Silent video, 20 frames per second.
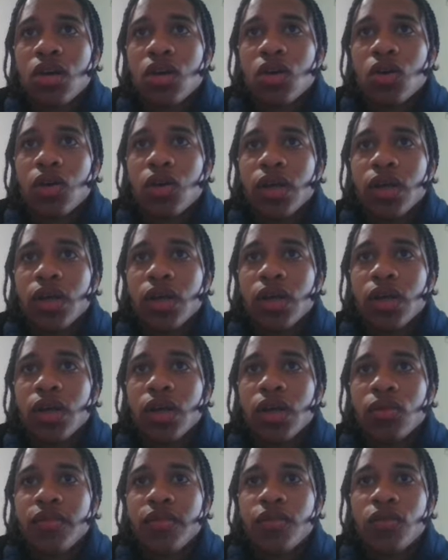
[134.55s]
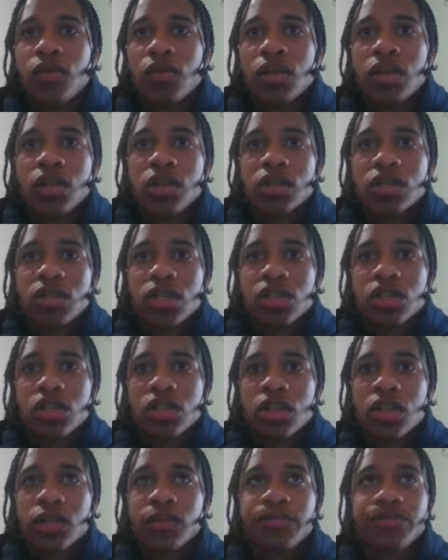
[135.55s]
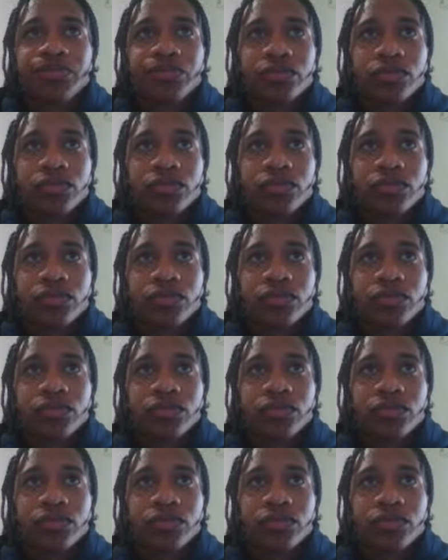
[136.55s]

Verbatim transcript: or, or before London session, right?